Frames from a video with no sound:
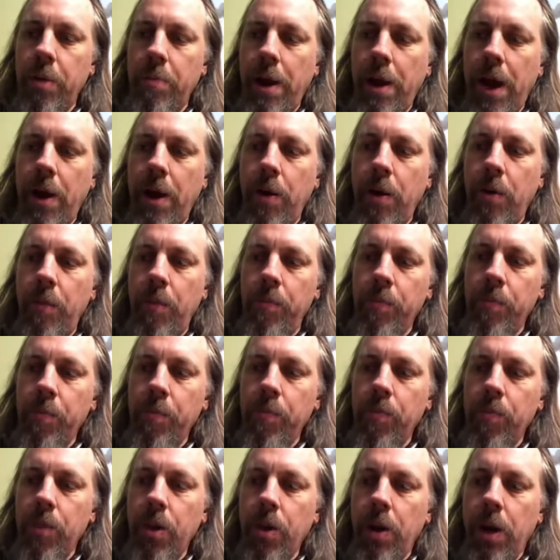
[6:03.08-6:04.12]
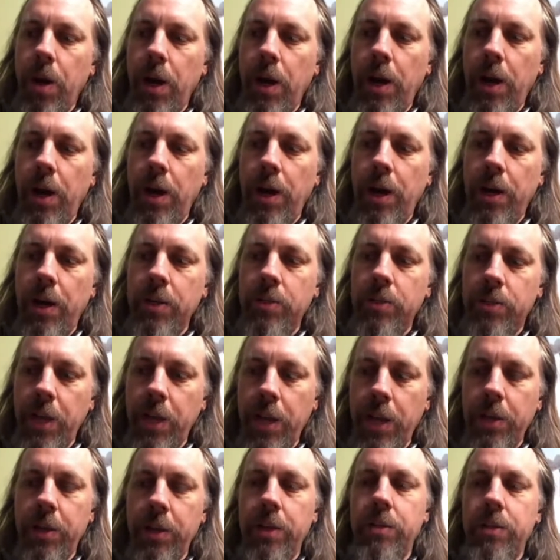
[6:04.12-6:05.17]
about uh,
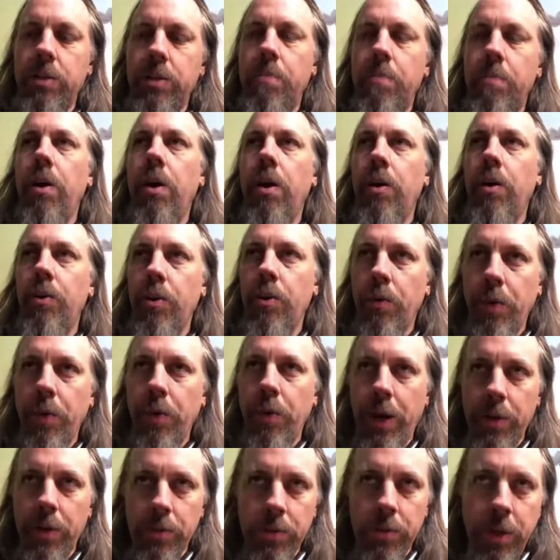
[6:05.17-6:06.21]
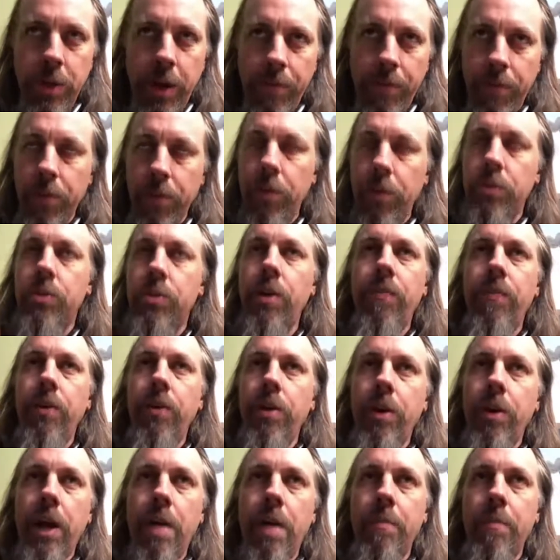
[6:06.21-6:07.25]
Satanism, the underground stuff, and there's different
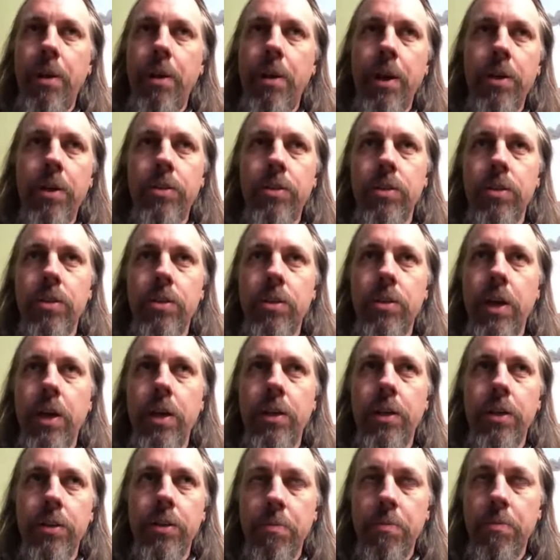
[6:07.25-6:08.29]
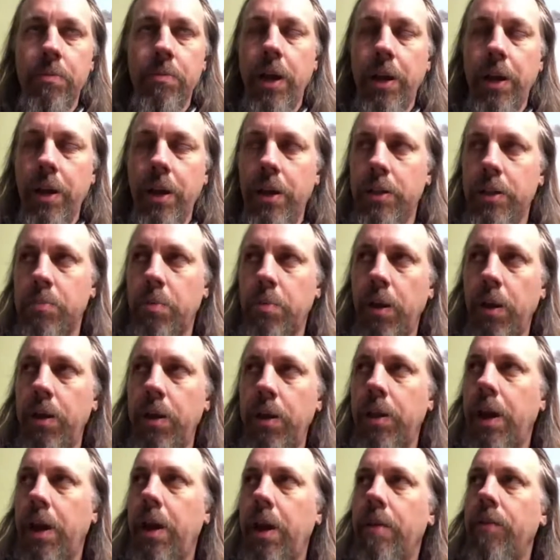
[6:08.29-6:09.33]
denominations of Satanism, and I can explain
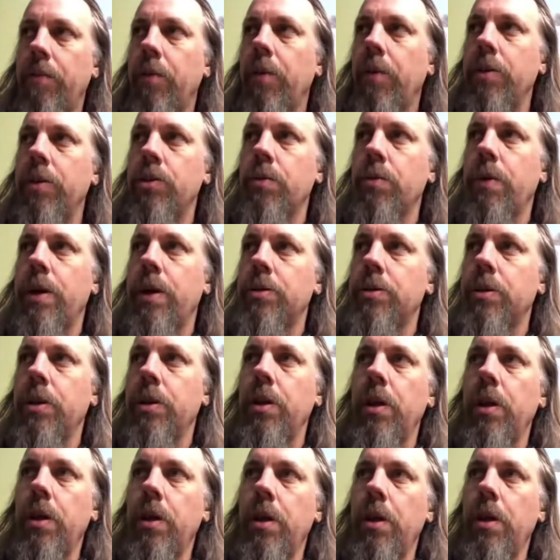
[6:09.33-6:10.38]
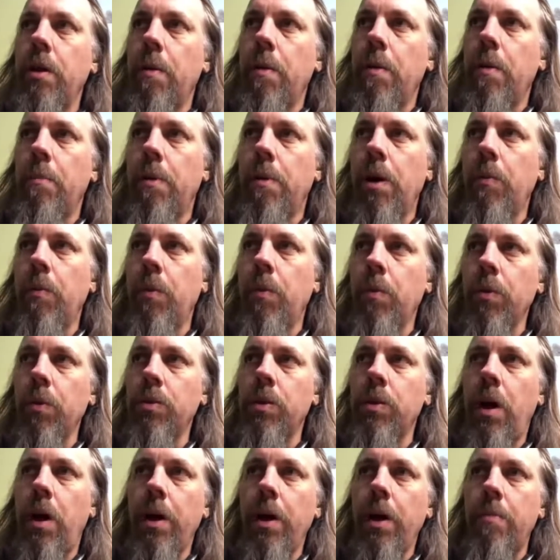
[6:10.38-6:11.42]
that if you're interested. But when we're
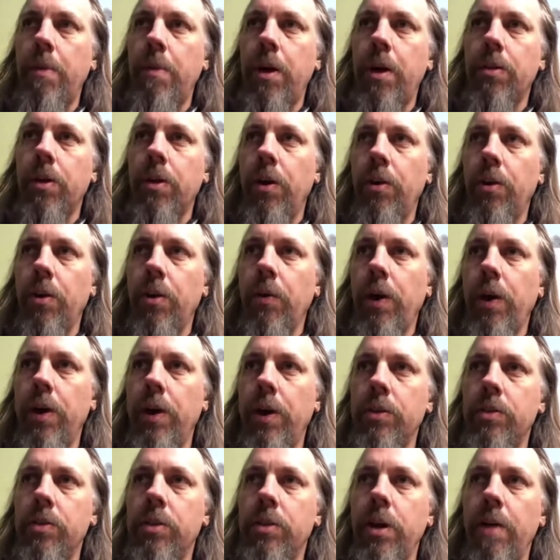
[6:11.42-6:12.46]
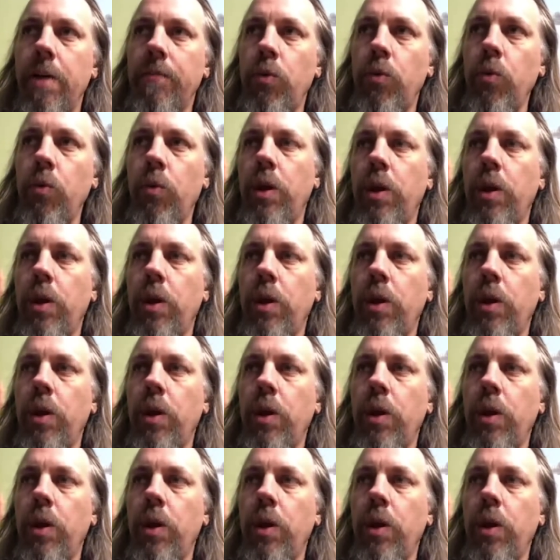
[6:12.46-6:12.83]
talking about the underground stuff, you